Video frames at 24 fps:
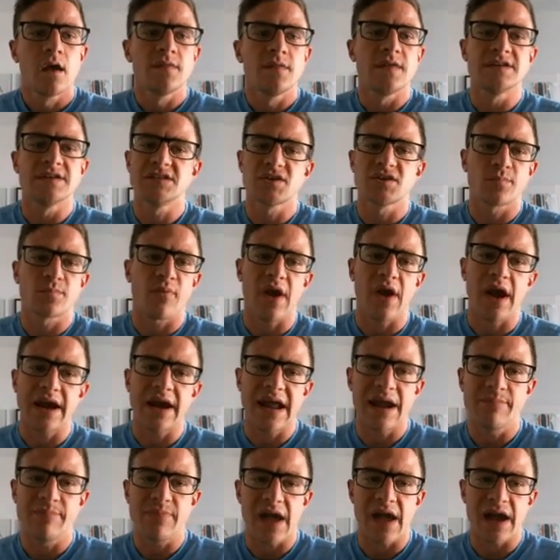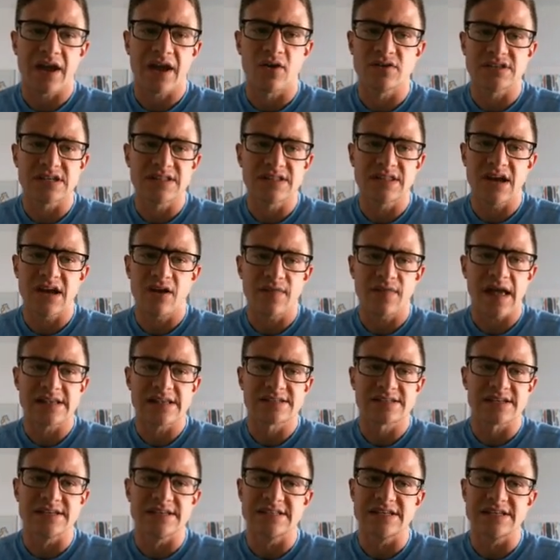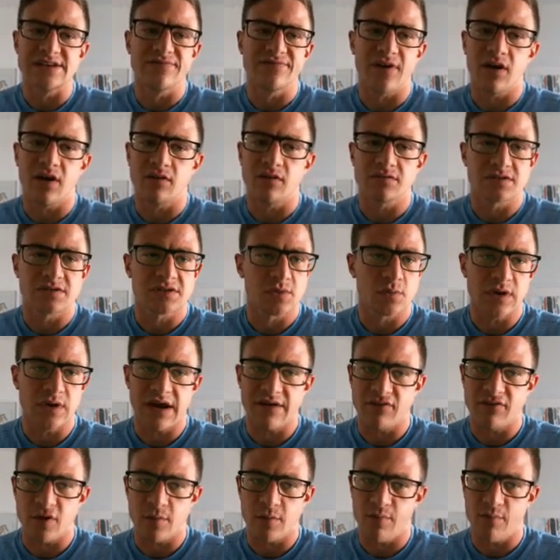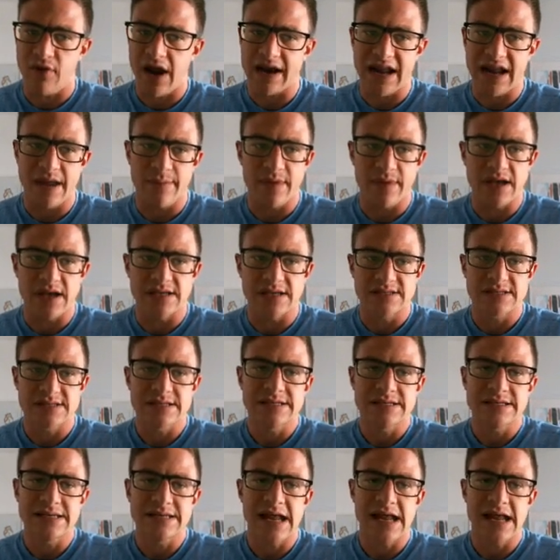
This is your brand name that goes in there. That's going to default to whatever your brand name is.